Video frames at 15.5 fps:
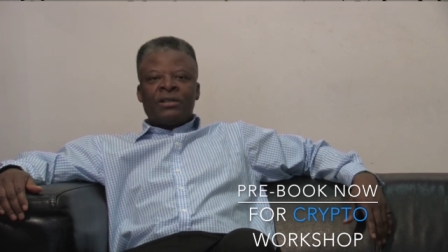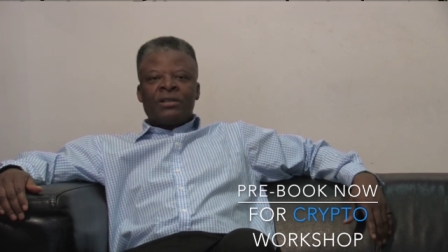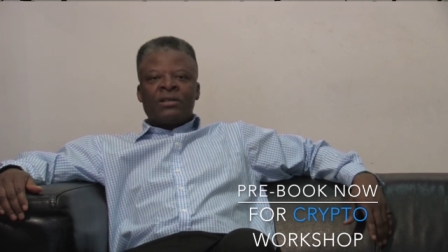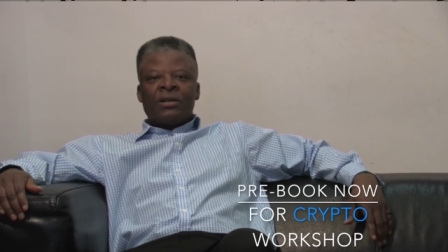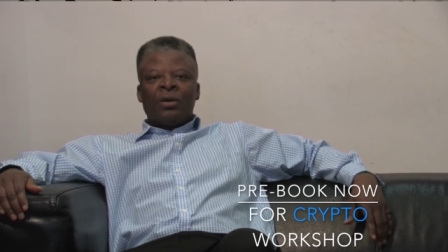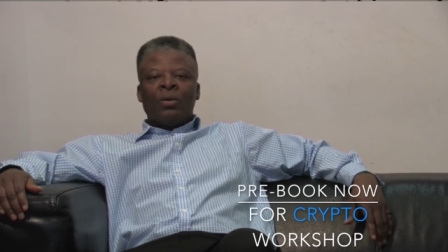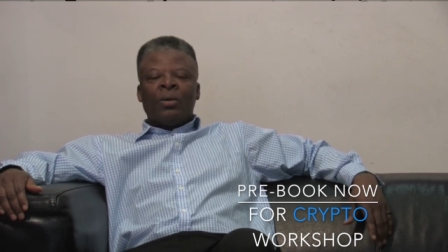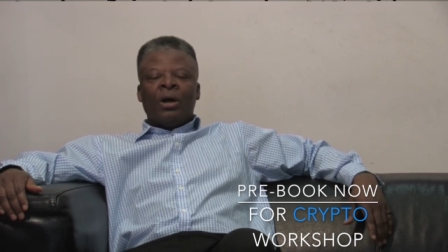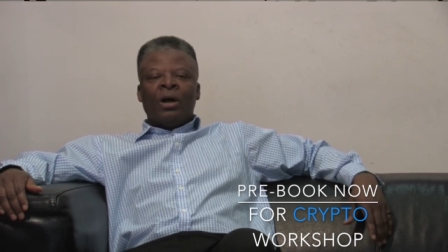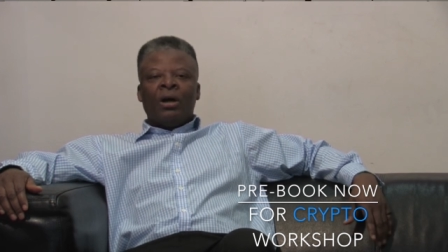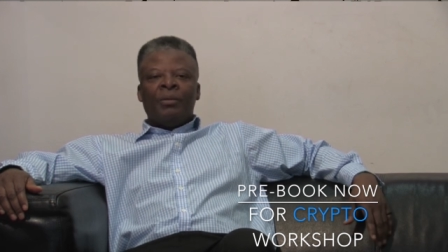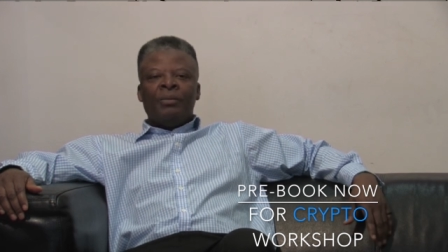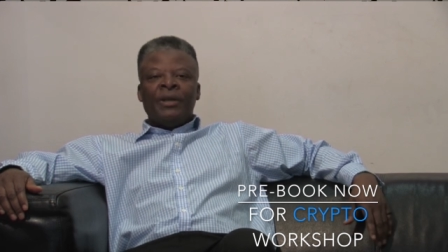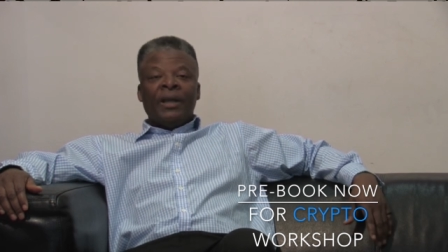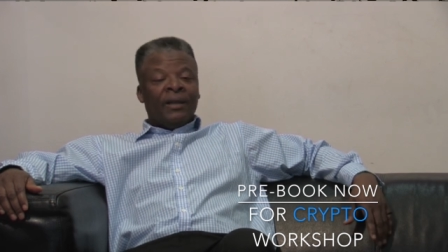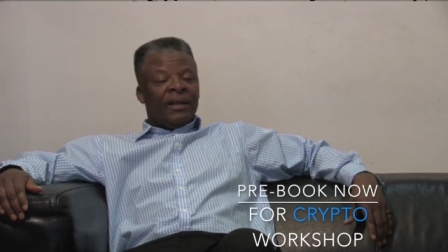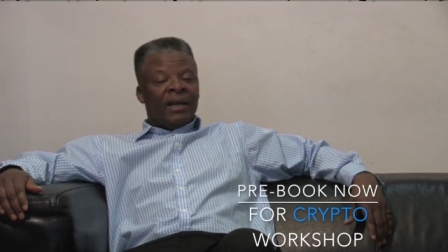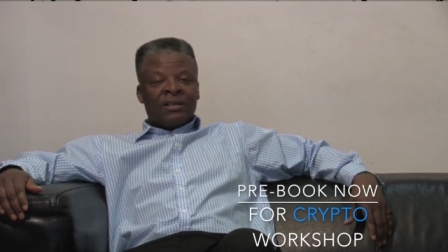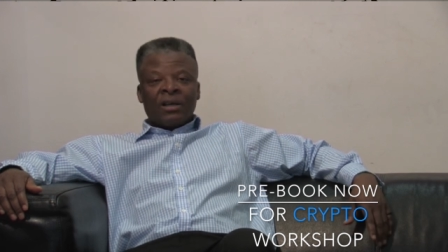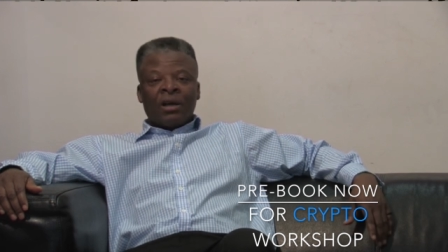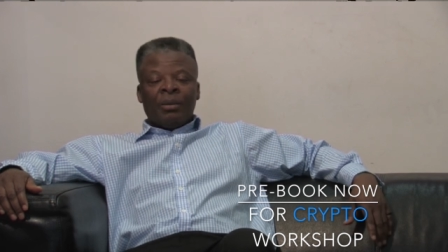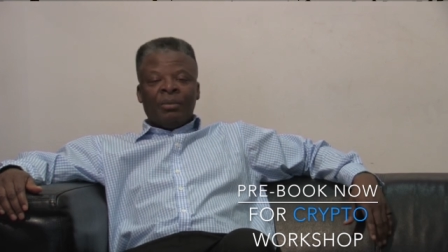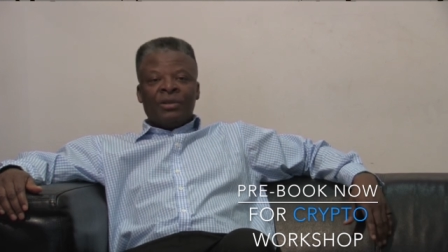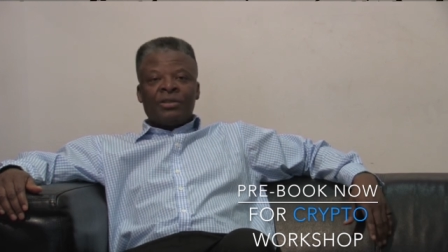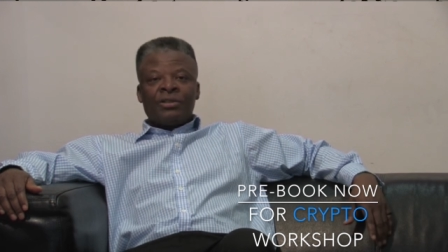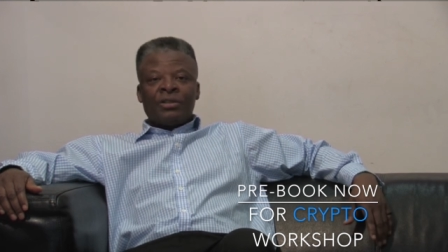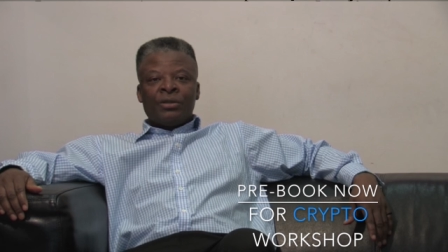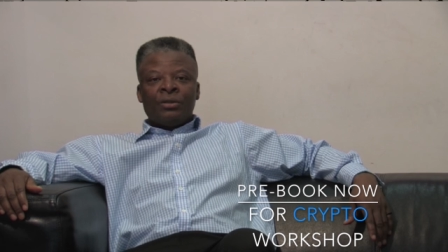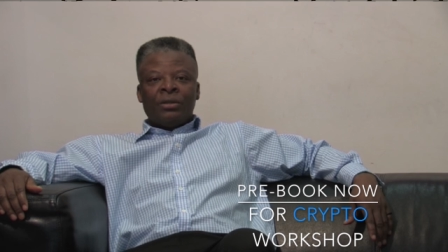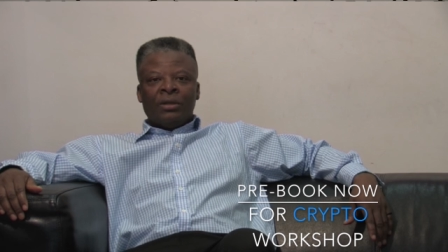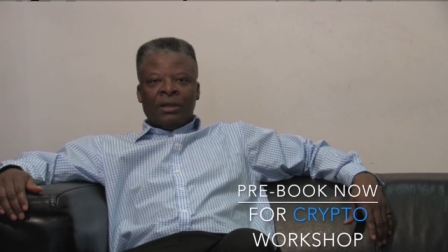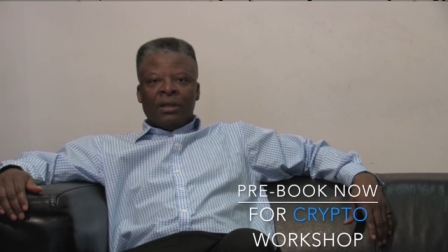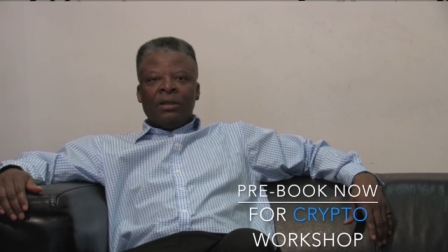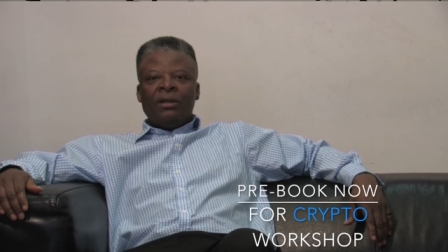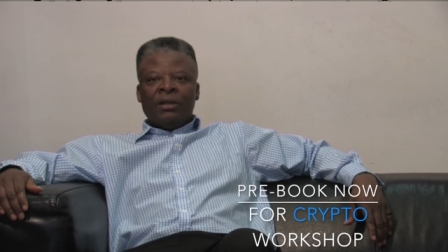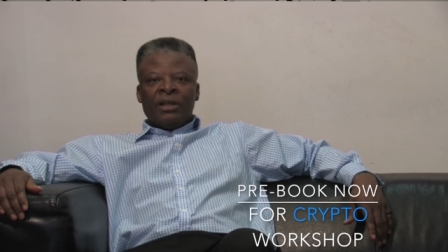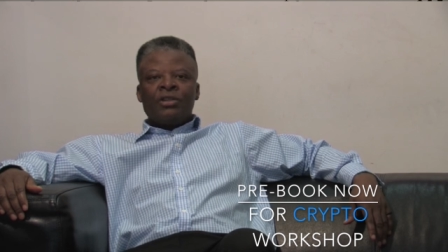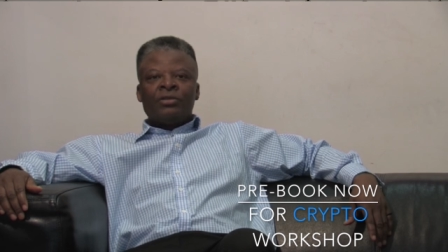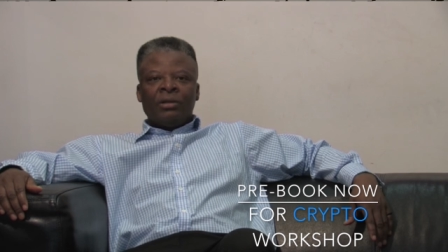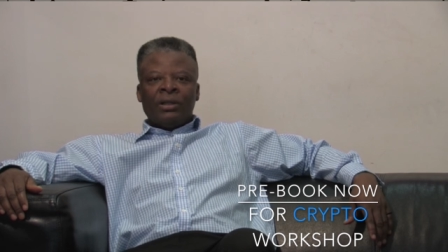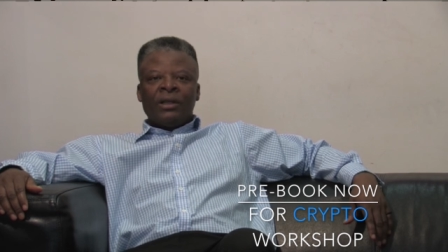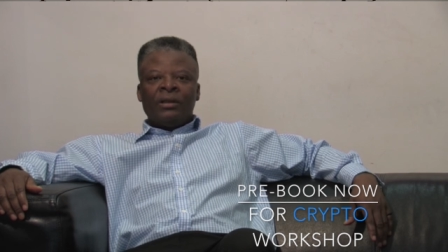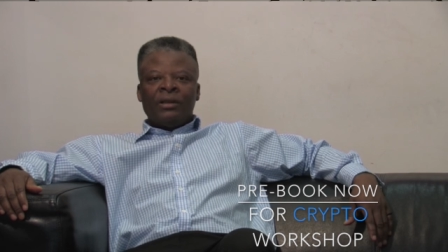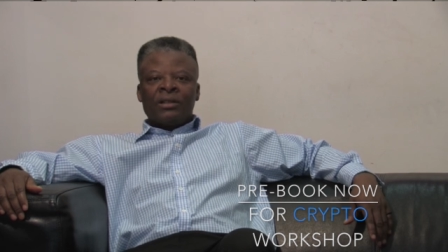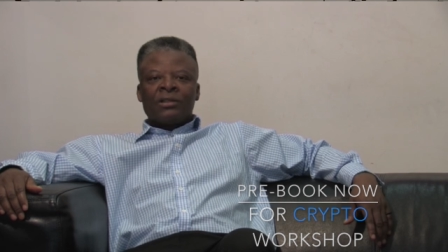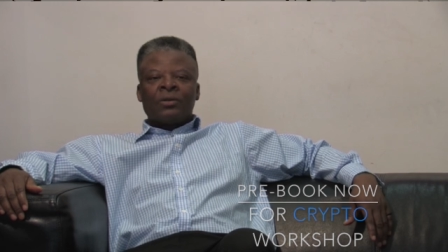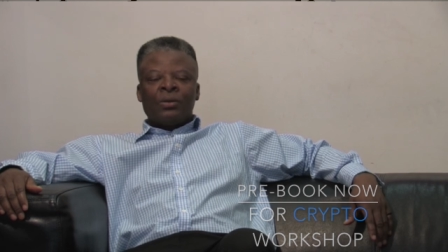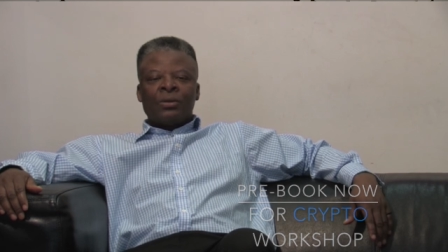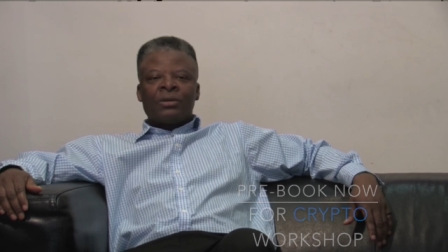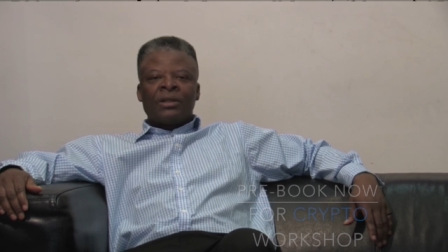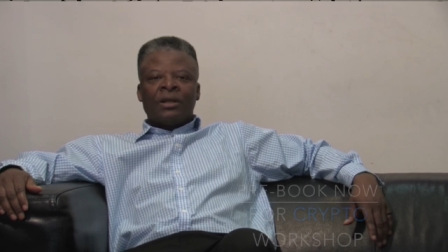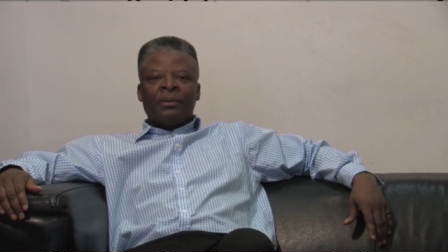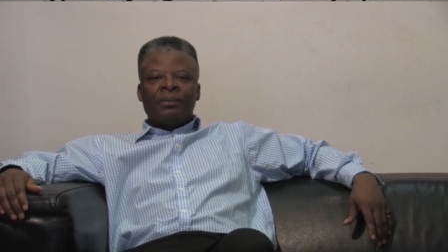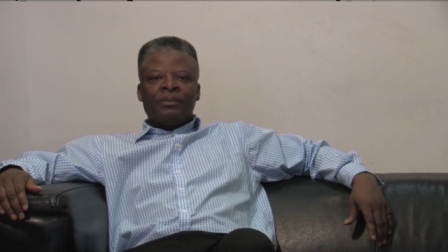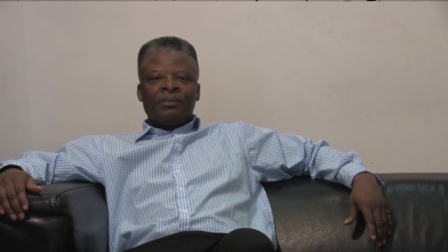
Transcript: So yeah, that's coming soon, literally in this quarter.